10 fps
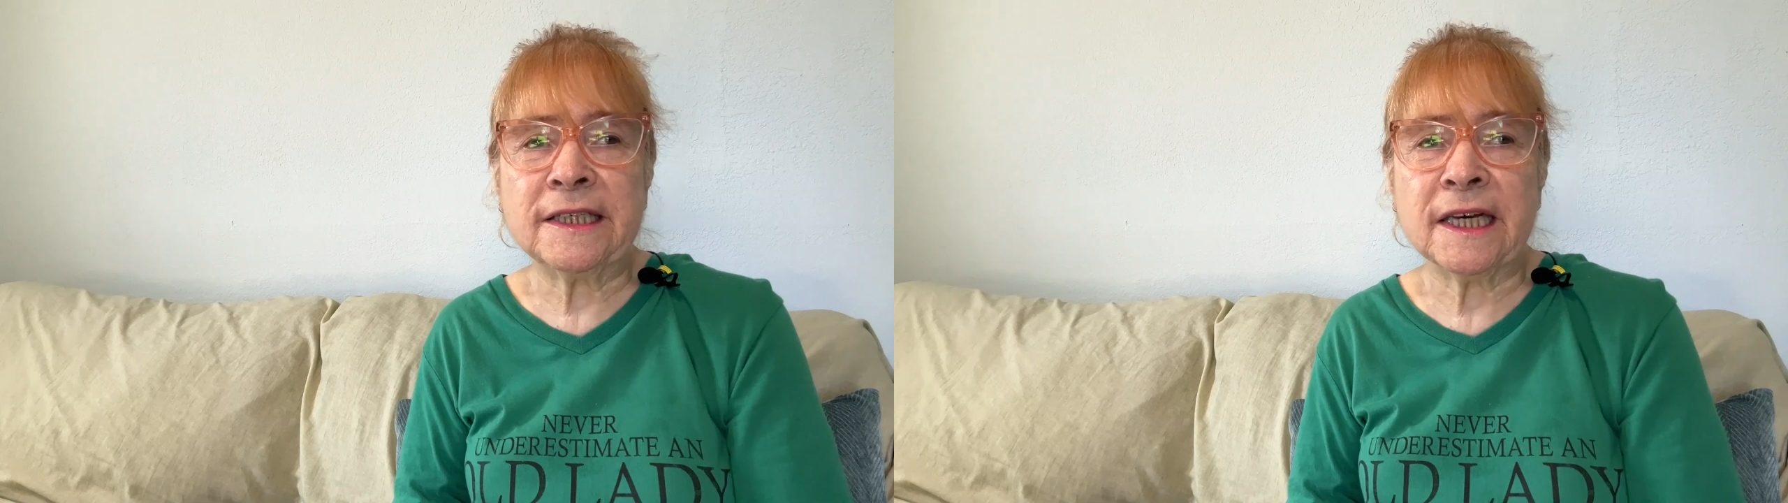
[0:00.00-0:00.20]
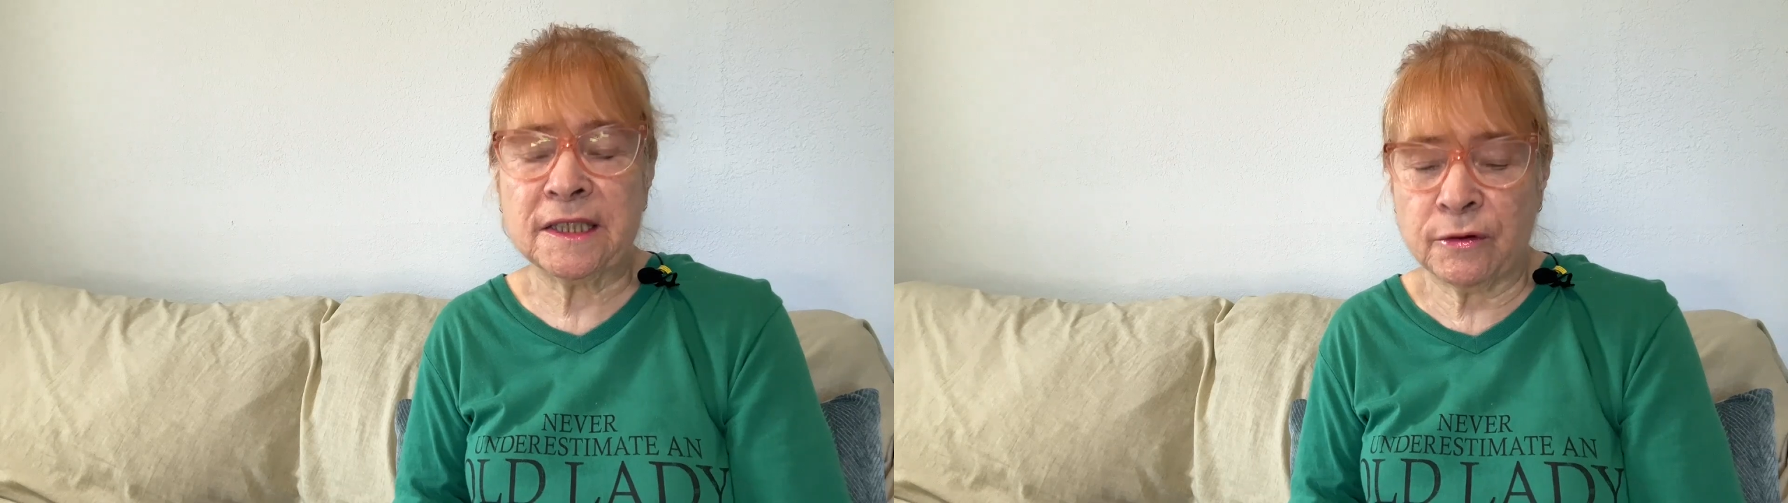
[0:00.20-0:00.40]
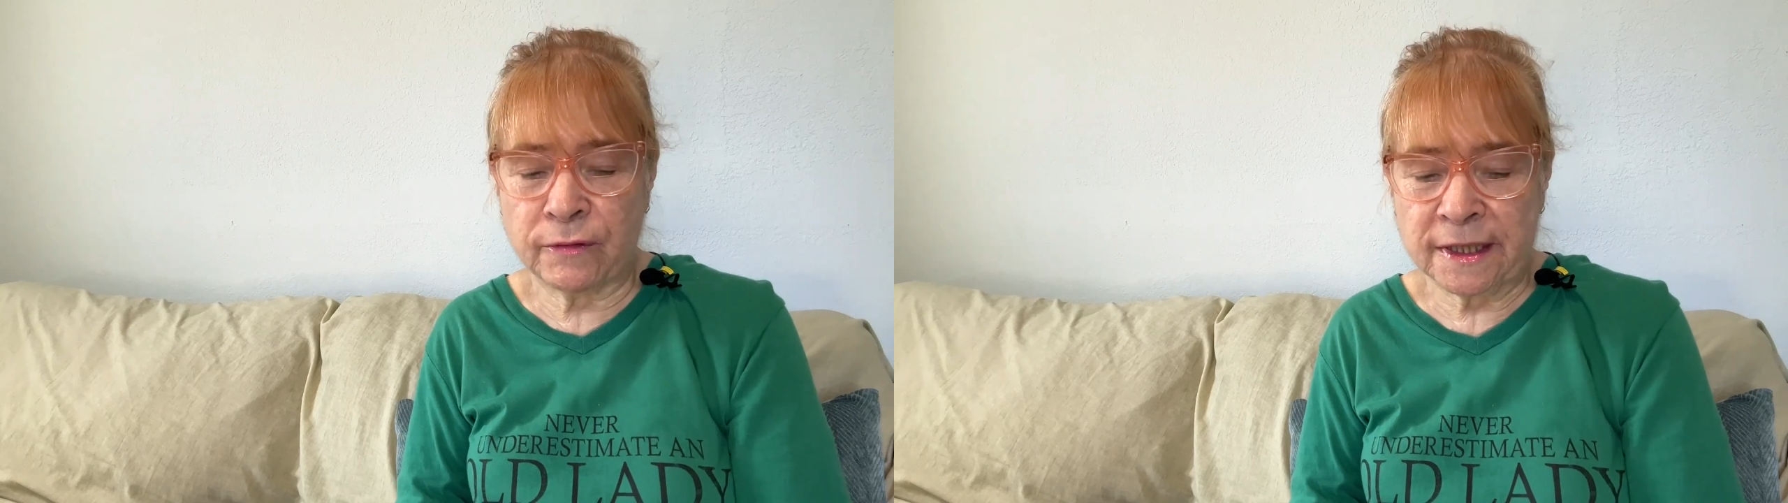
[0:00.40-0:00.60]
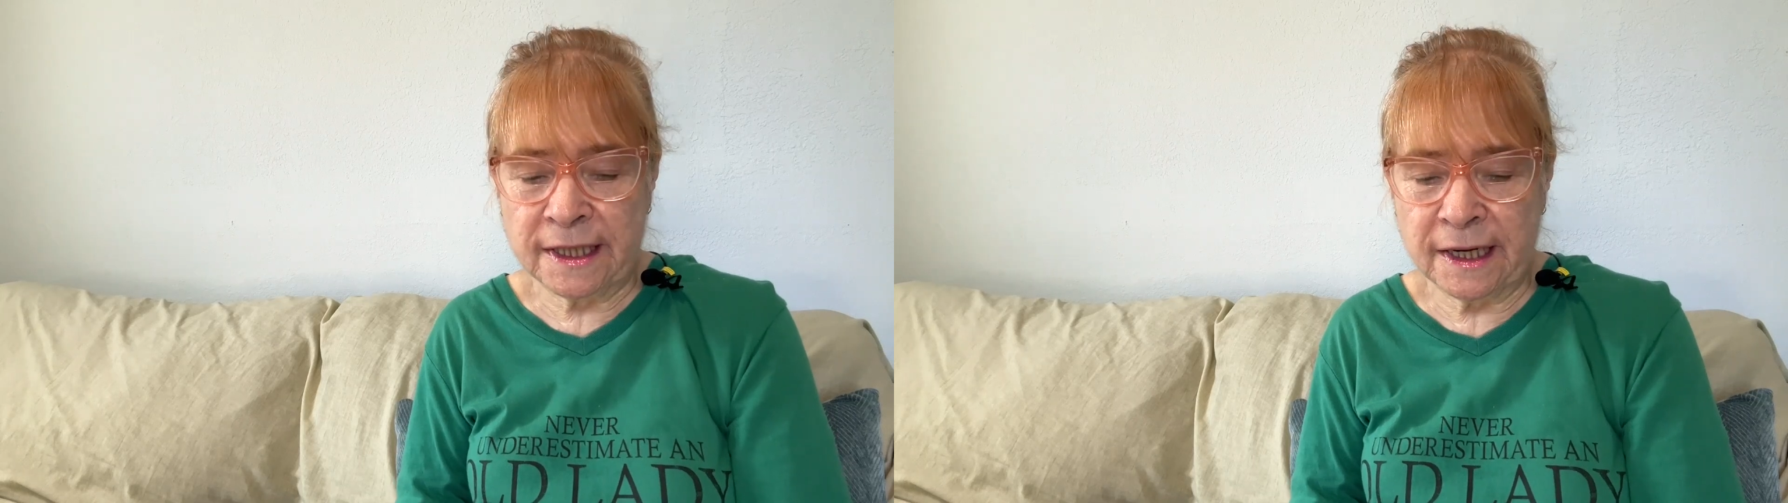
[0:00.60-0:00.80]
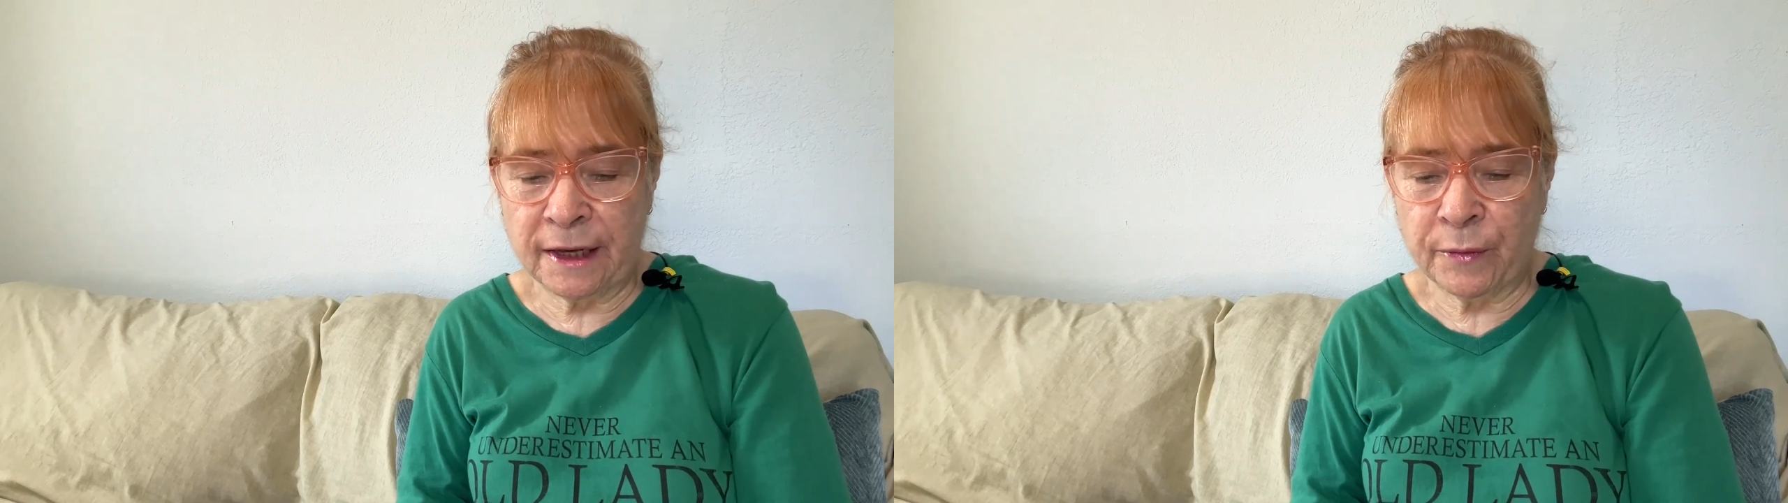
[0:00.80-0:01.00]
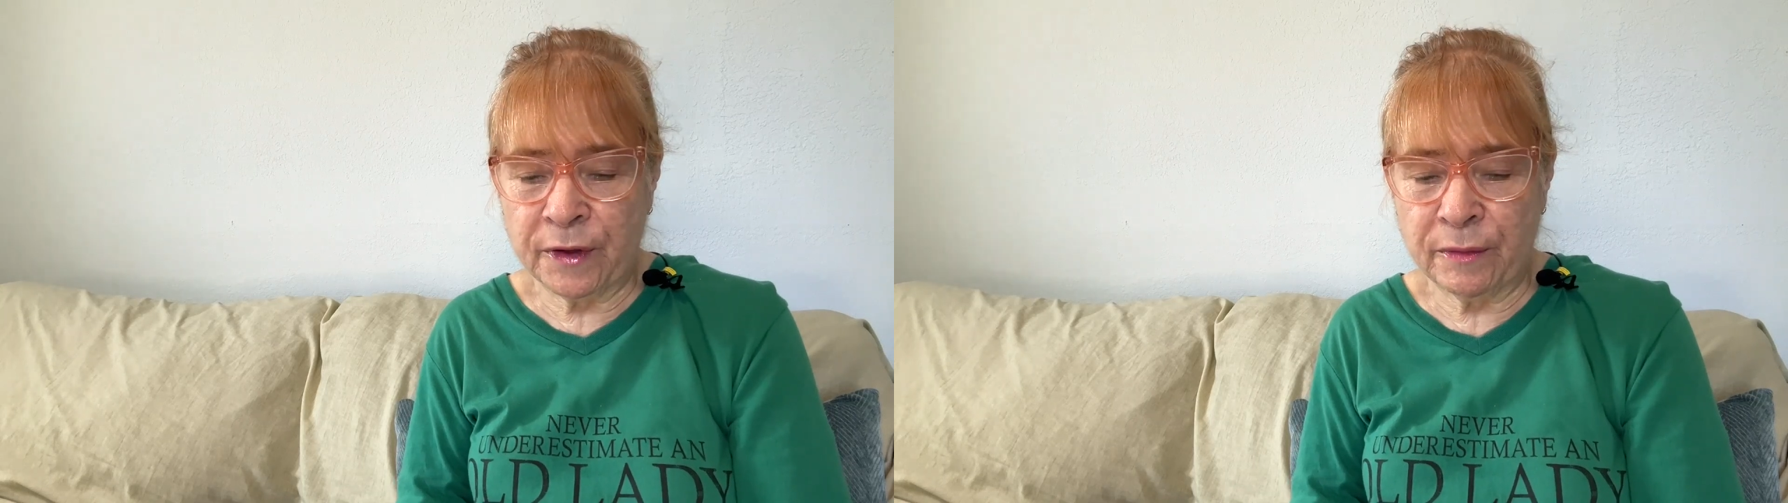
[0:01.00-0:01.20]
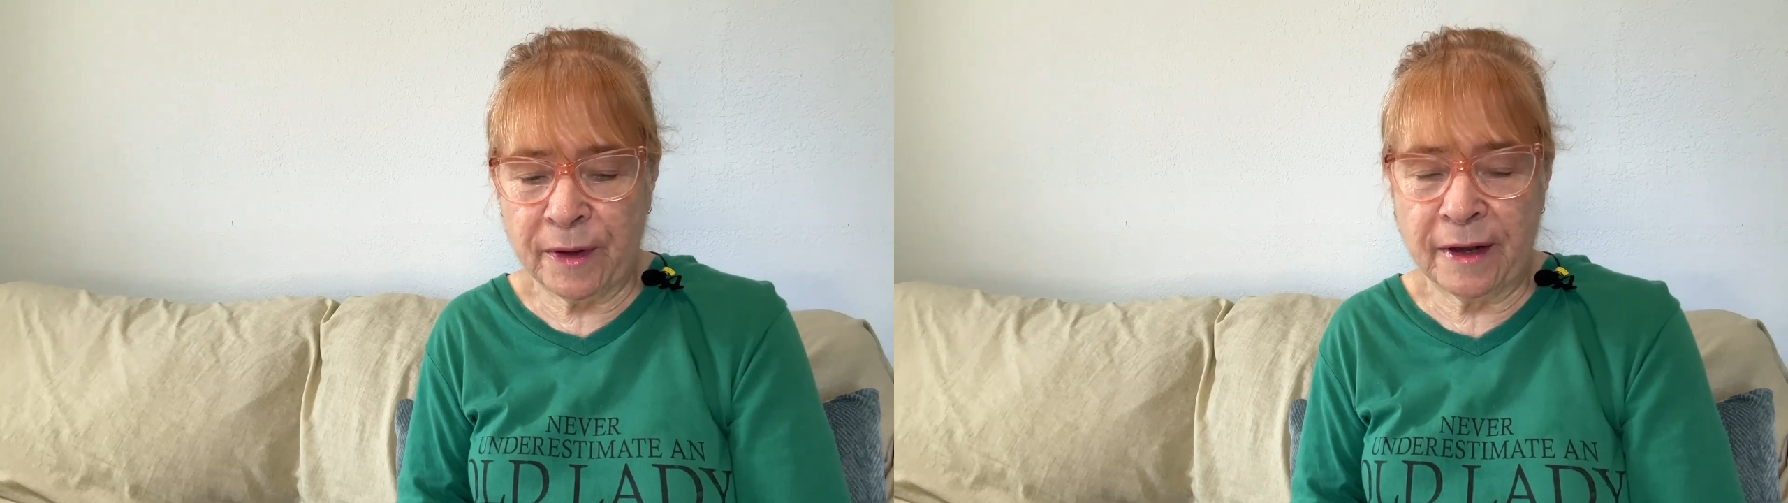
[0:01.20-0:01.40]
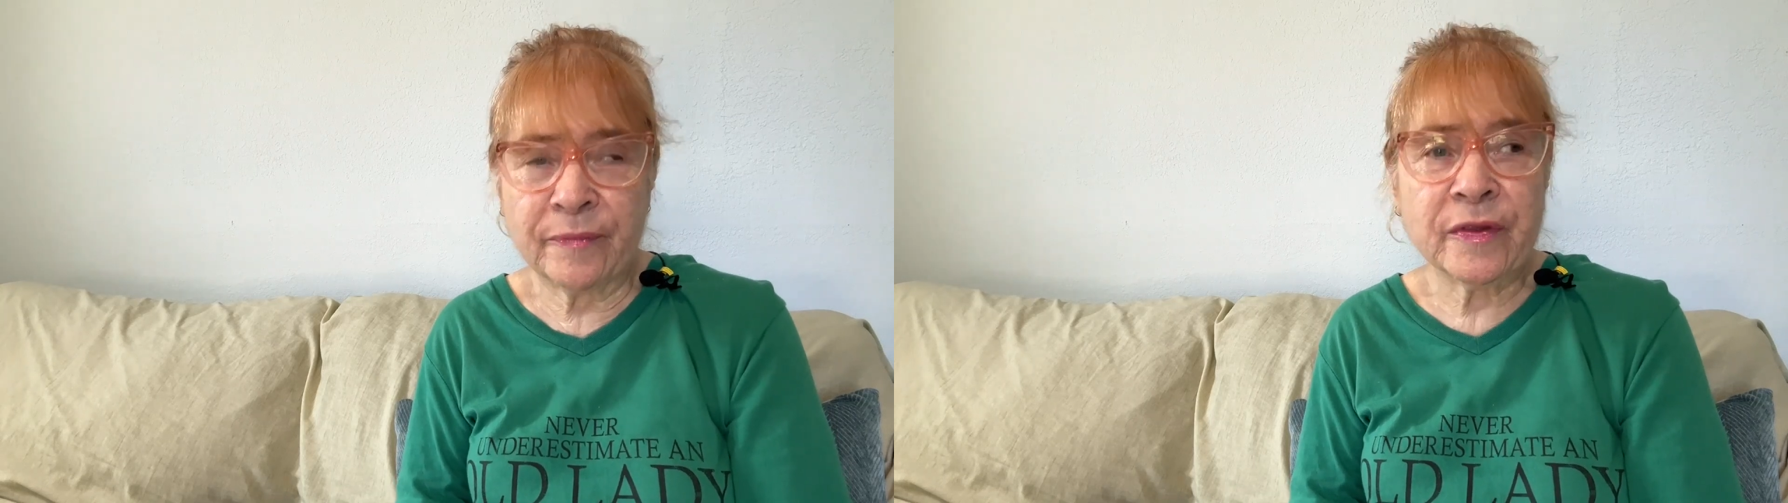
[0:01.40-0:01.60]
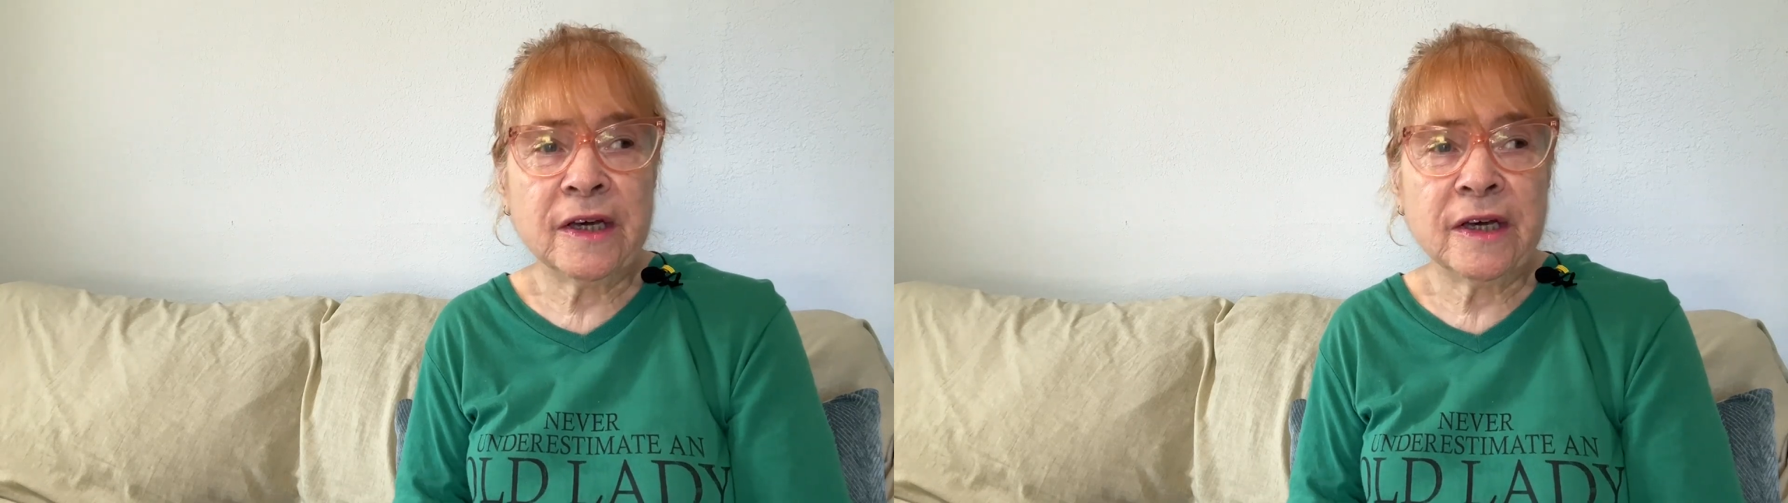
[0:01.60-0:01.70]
doesn't resonate with me.